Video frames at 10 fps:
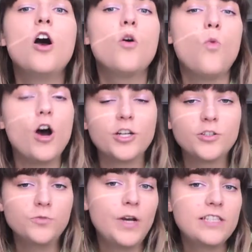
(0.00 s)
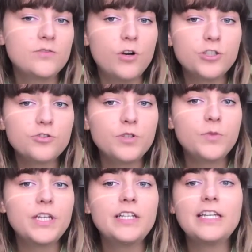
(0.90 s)
water and wastewater
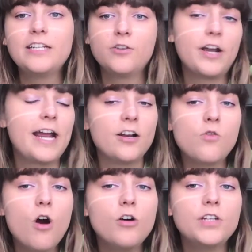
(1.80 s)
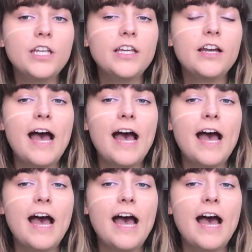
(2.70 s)
treatment, indoor air quality,